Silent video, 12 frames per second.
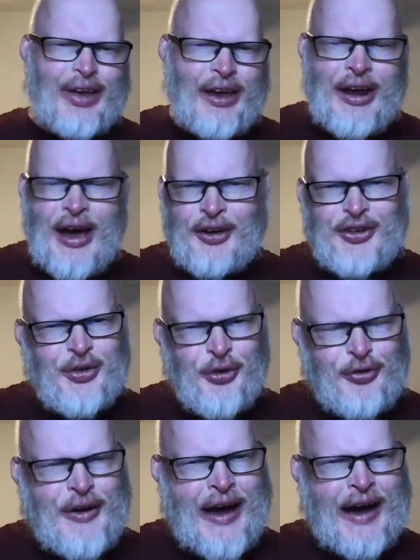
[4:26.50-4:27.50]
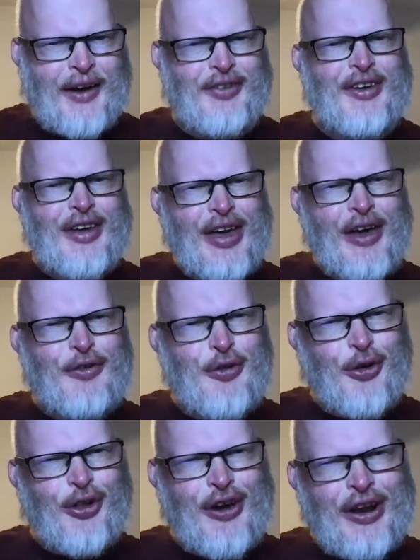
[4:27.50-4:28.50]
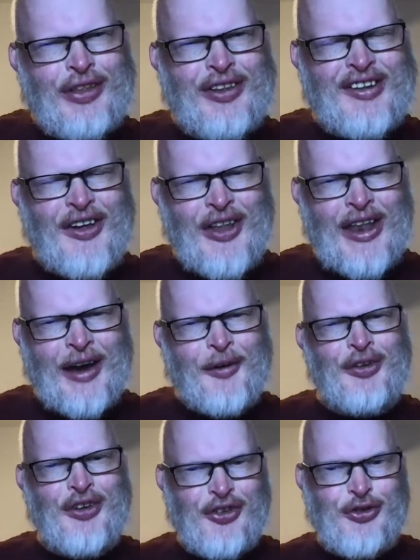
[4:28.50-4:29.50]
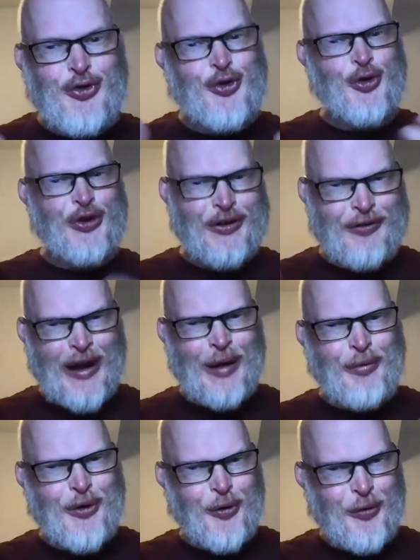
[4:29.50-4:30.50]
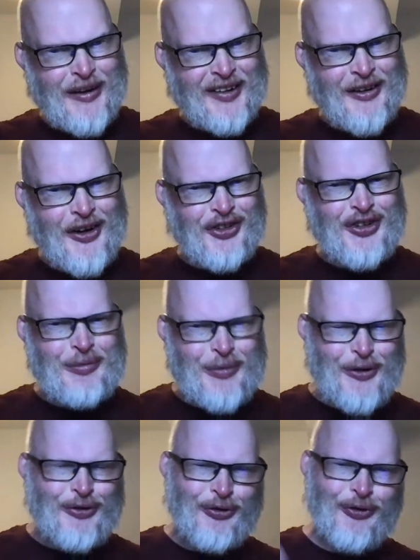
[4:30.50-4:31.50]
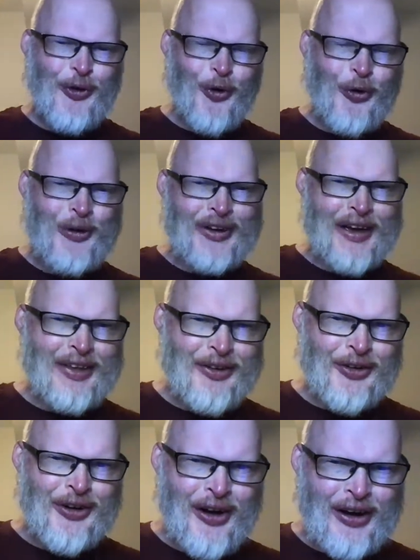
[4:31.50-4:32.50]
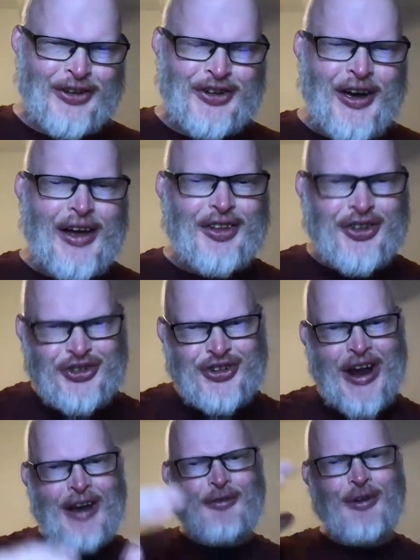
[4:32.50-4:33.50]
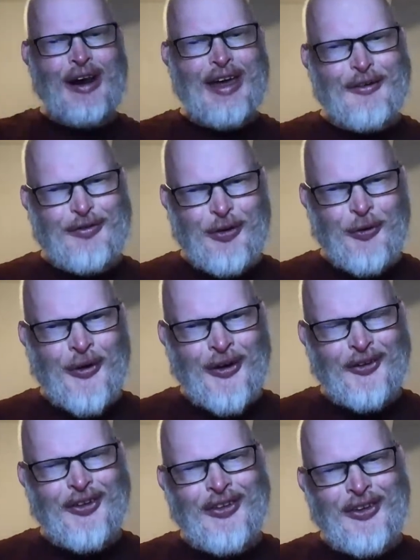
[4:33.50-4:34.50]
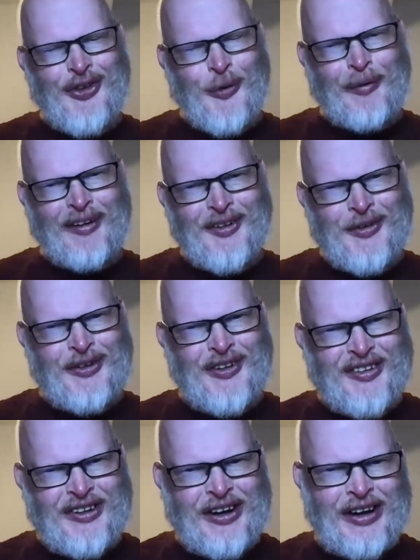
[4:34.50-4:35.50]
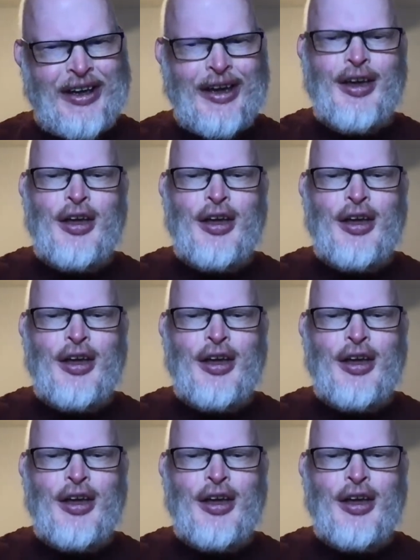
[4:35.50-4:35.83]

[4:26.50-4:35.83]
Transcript: in actual fact, if you're learning these other languages to develop your research and move forward in your knowledge generally of the world and the topics you're interested in,